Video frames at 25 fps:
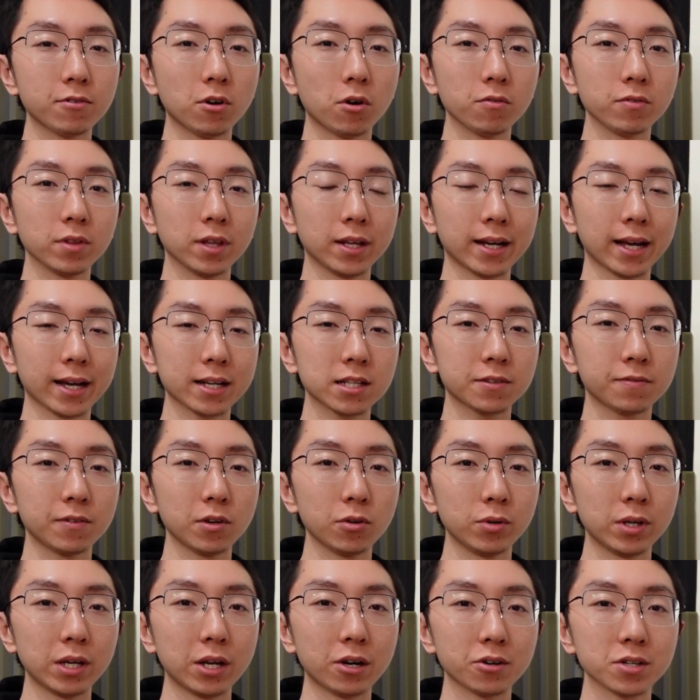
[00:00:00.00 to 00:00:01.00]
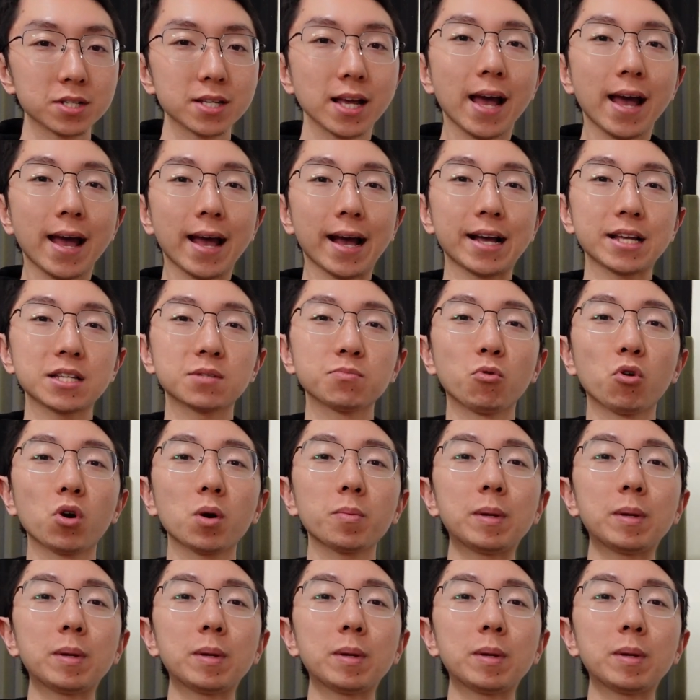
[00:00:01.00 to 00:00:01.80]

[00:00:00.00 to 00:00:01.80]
over the next few years, as more